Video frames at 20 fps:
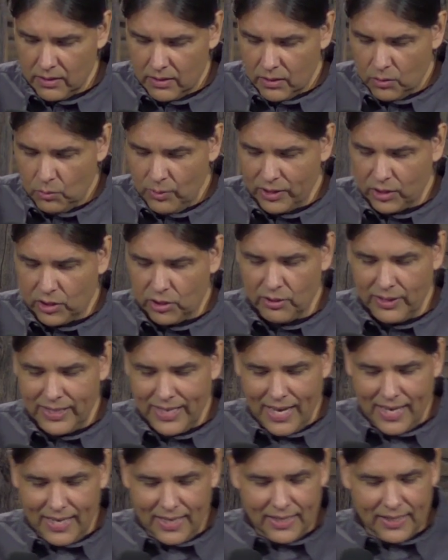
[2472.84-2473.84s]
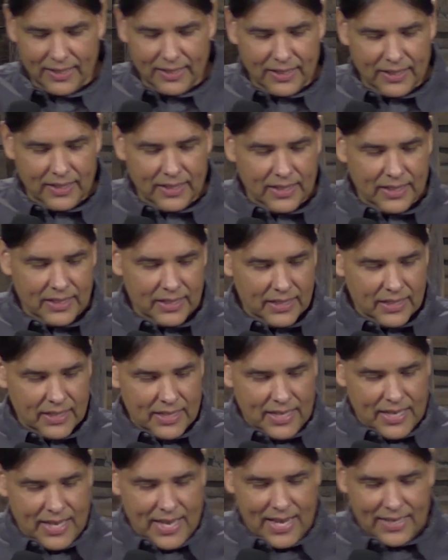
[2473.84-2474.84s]
We're created
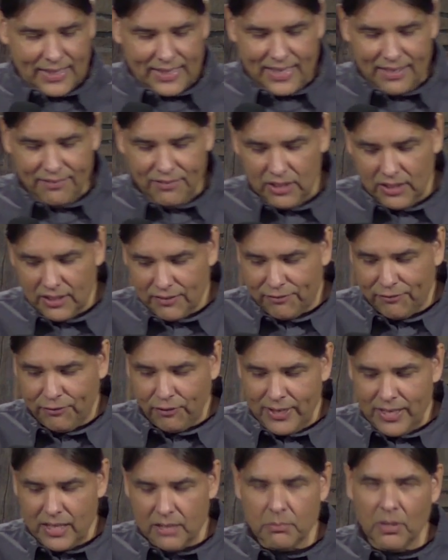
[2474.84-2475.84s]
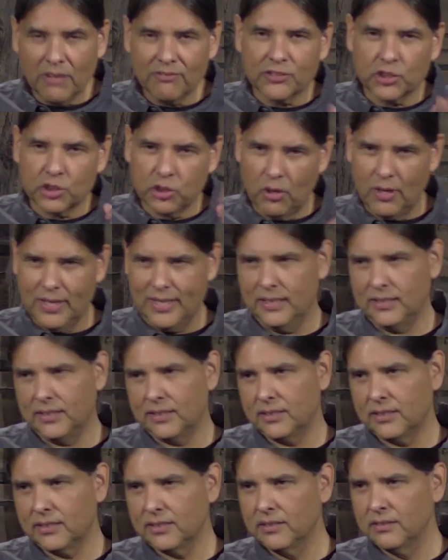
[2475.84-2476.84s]
and given the freedom of
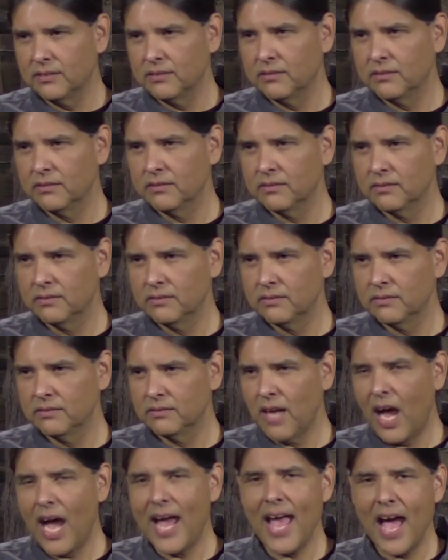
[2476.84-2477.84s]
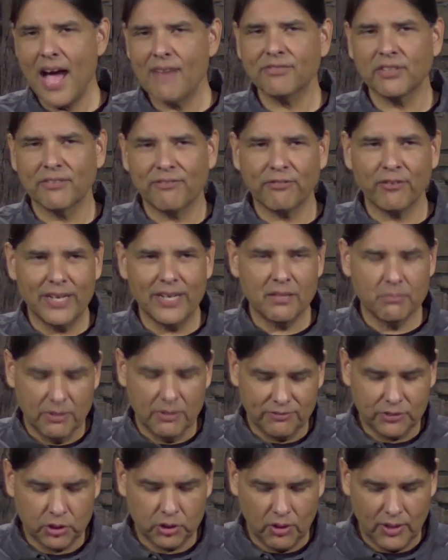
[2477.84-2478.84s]
choice. I have the freedom
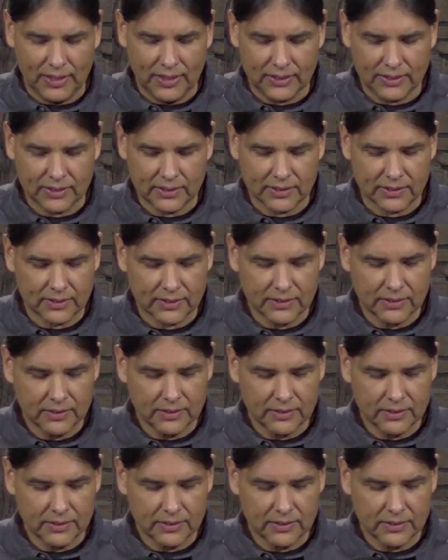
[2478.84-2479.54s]
of choice.